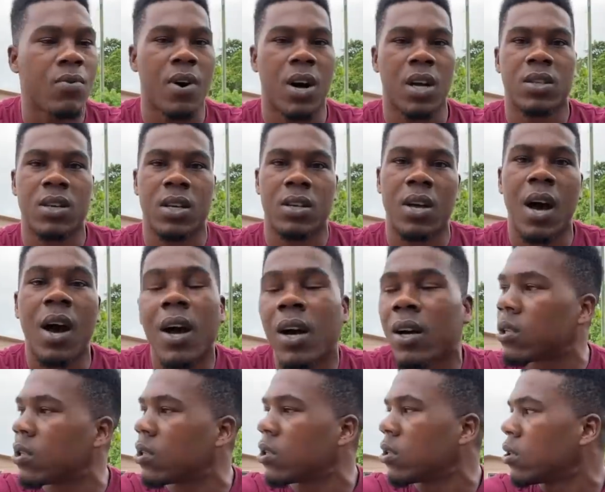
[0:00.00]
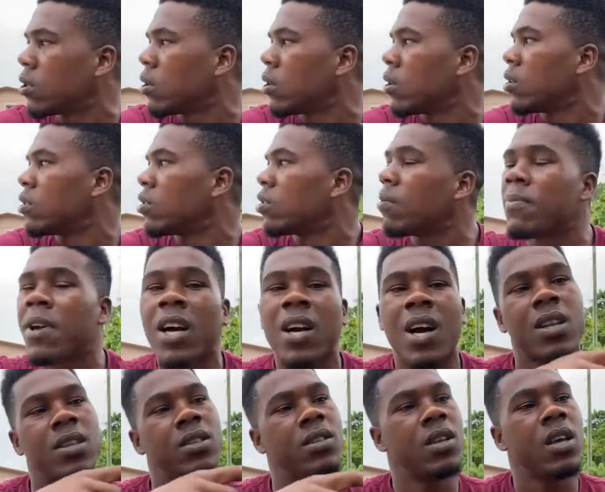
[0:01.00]
wants it, dog.
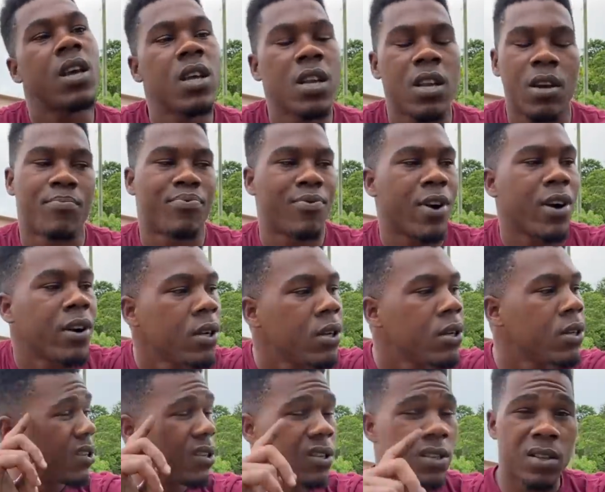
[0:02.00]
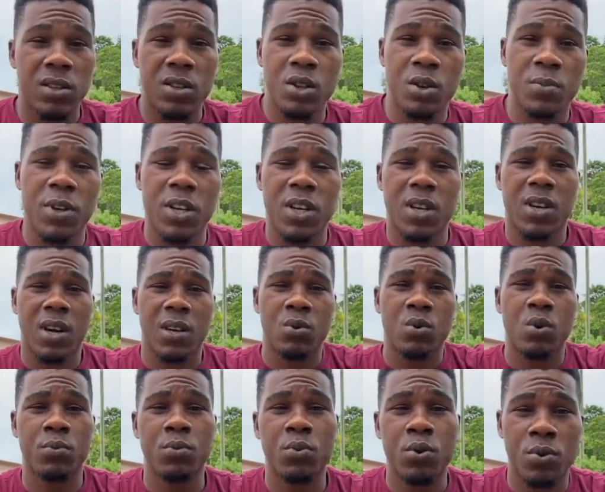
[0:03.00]
Jamaica need it, bro. Everybody have different
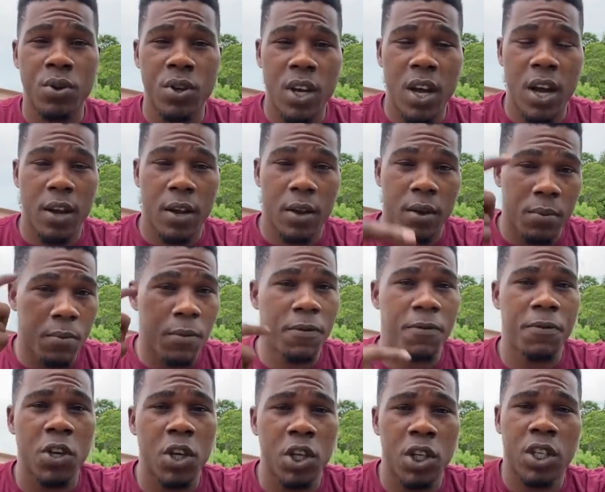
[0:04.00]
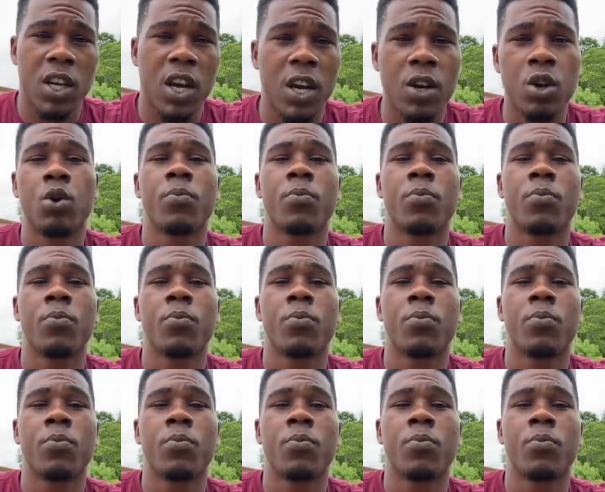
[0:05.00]
opinion for different situation.